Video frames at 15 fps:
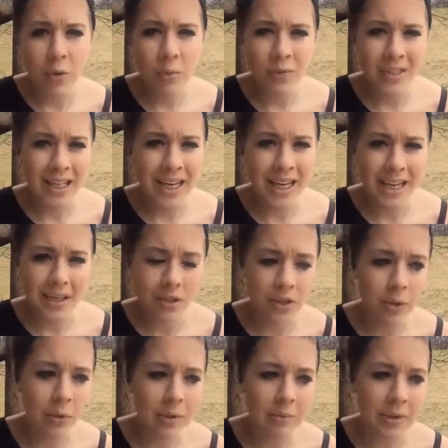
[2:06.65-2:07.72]
to get into
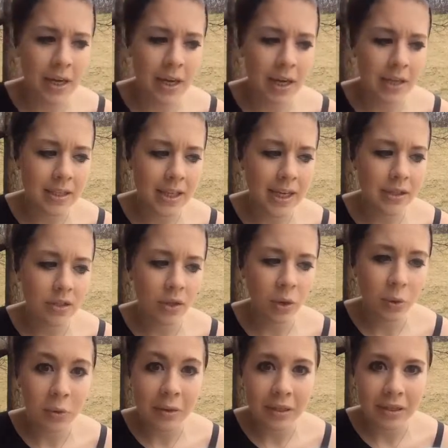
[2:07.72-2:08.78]
it because I
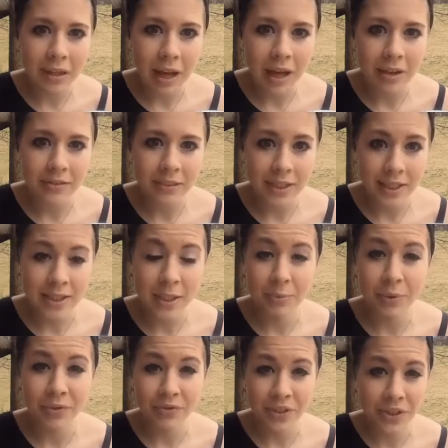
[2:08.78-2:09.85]
don't love Lisa
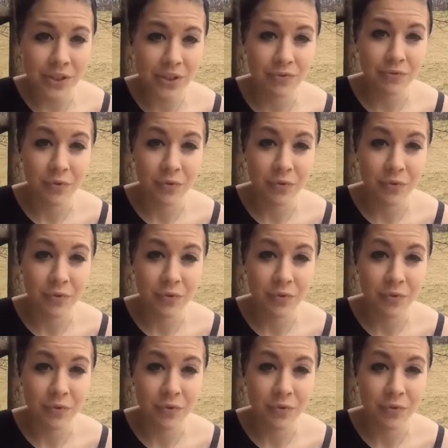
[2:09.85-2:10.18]
Bevere's